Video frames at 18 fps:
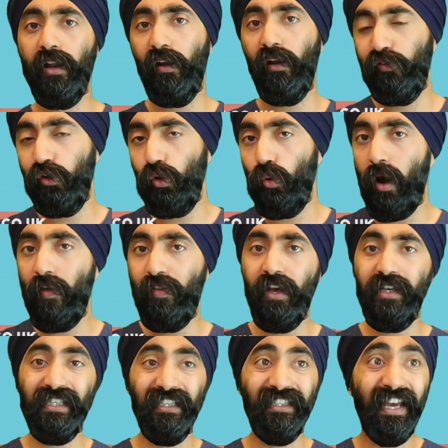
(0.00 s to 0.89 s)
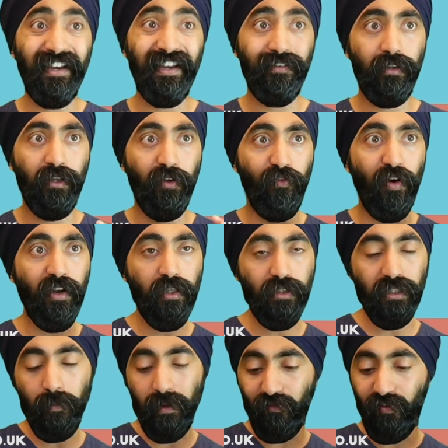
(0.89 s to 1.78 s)
and a few others, and like the fun,
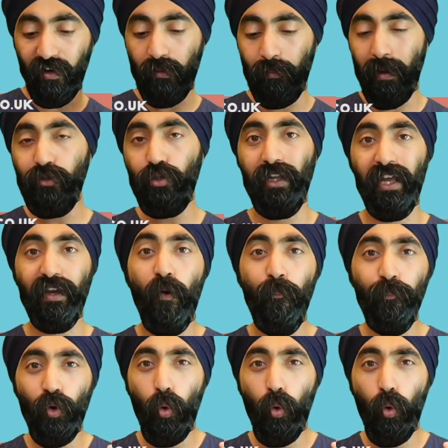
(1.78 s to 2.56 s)
something fundamental like